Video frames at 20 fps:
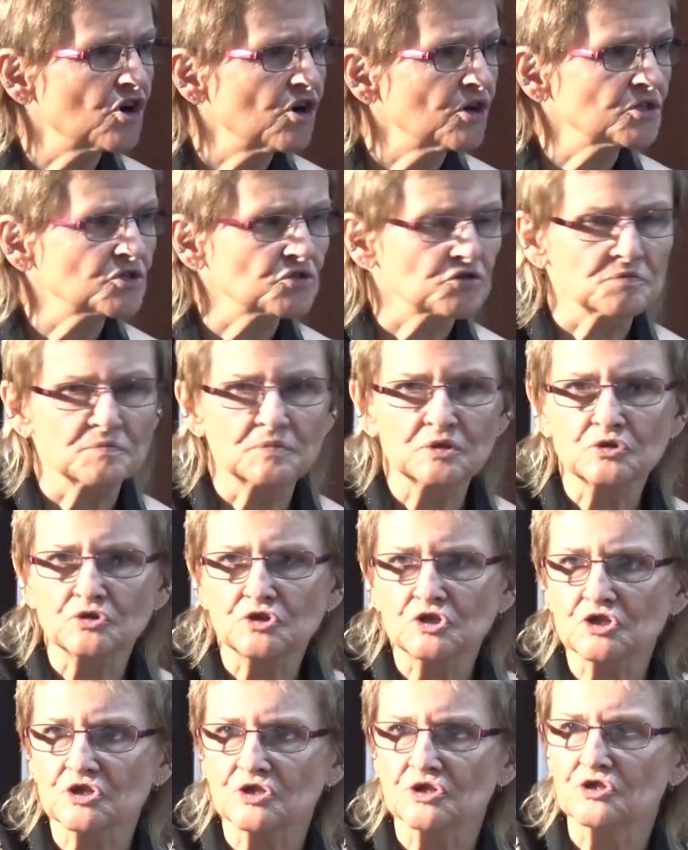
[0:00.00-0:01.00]

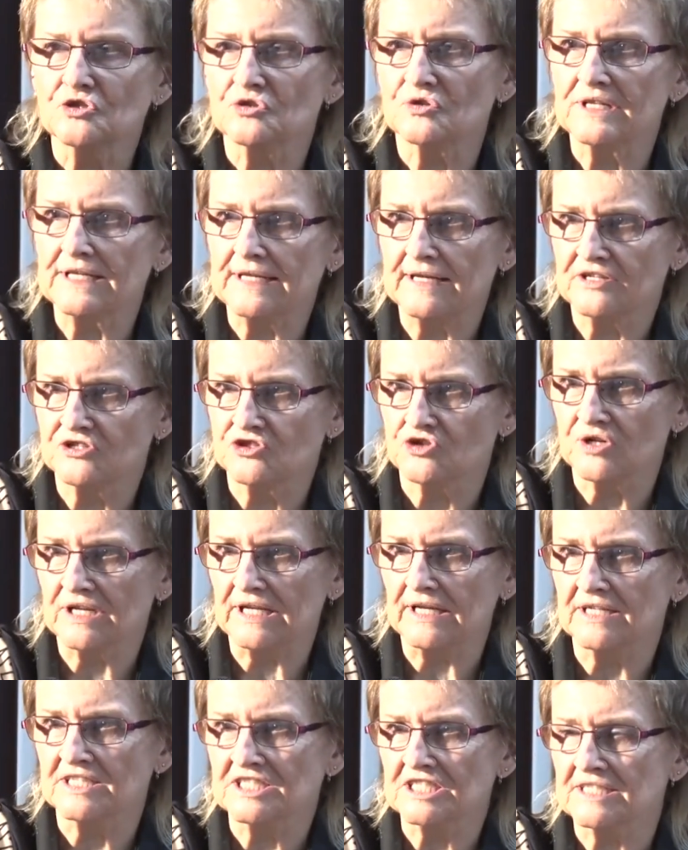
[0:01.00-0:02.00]
contribution to the
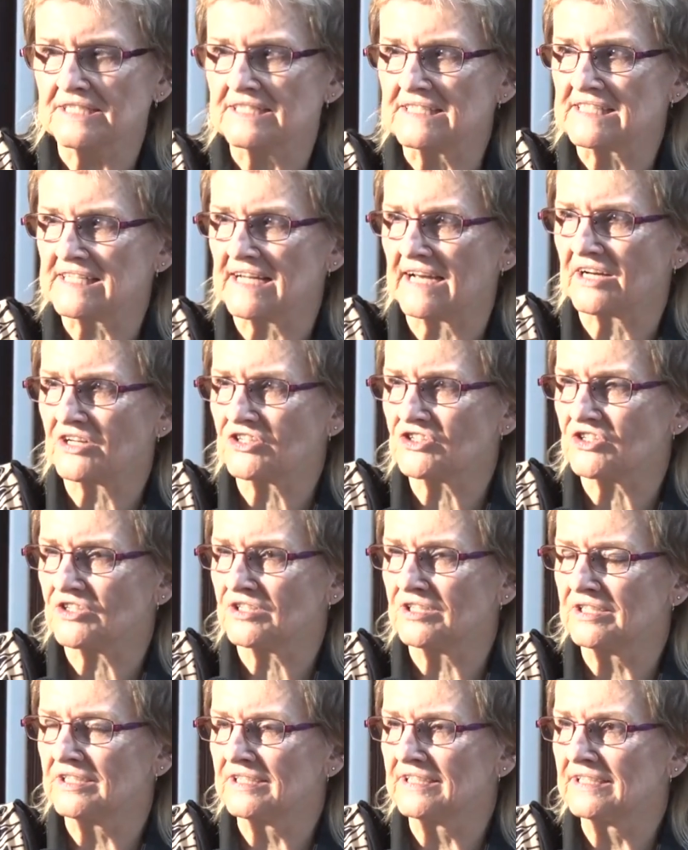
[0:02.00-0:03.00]
education sector
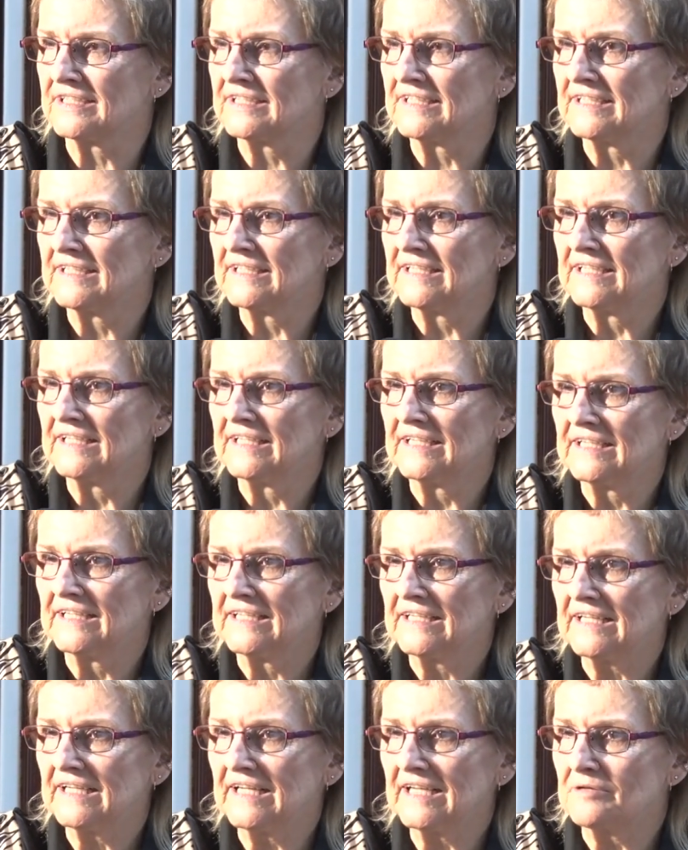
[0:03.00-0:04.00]

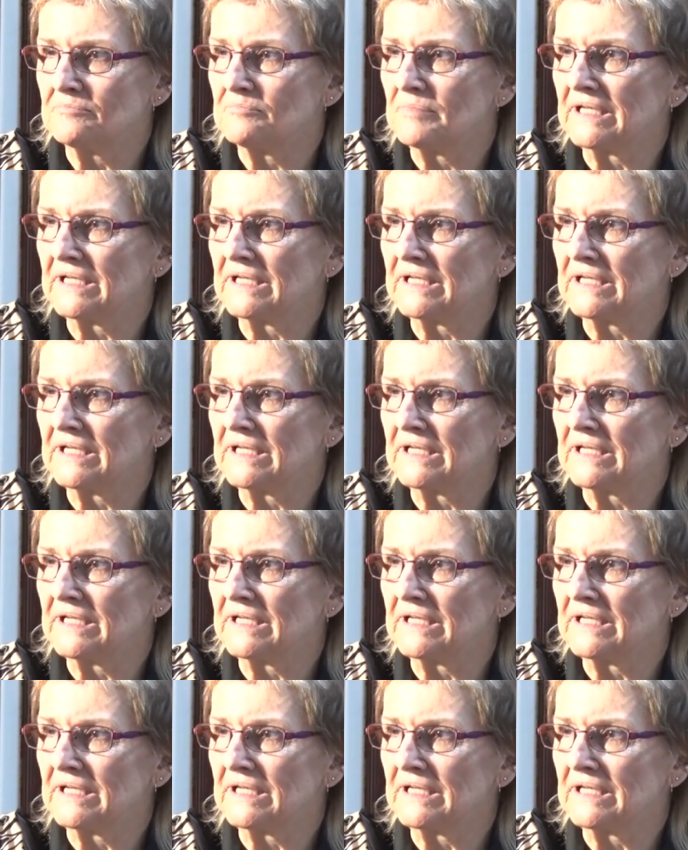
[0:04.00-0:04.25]
in